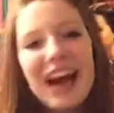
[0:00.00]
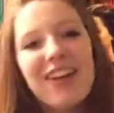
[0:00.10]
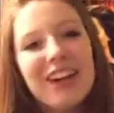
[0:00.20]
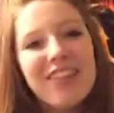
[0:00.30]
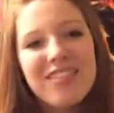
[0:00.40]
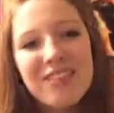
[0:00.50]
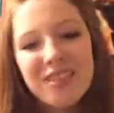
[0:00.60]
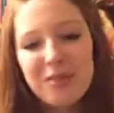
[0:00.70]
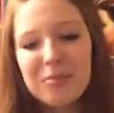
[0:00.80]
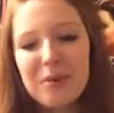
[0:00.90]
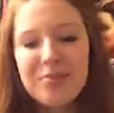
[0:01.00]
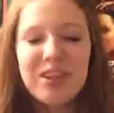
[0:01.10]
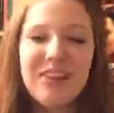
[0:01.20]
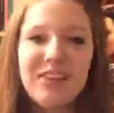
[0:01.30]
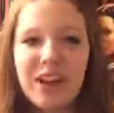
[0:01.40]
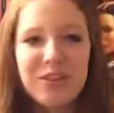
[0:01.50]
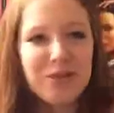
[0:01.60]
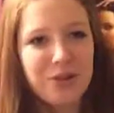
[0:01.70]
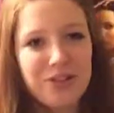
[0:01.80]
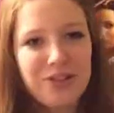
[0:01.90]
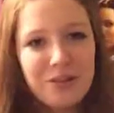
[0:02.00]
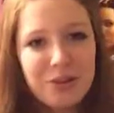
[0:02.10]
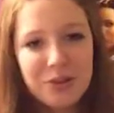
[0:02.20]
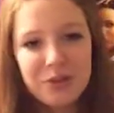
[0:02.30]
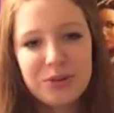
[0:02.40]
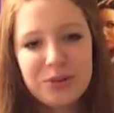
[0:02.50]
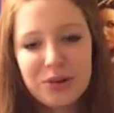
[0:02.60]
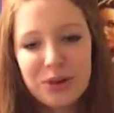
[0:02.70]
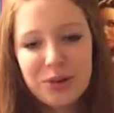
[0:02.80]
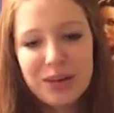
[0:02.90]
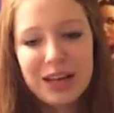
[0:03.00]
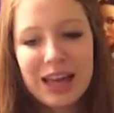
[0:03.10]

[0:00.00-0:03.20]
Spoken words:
I'm gonna have some of them, but I'm just gonna have a lot of assorted stuff too, so,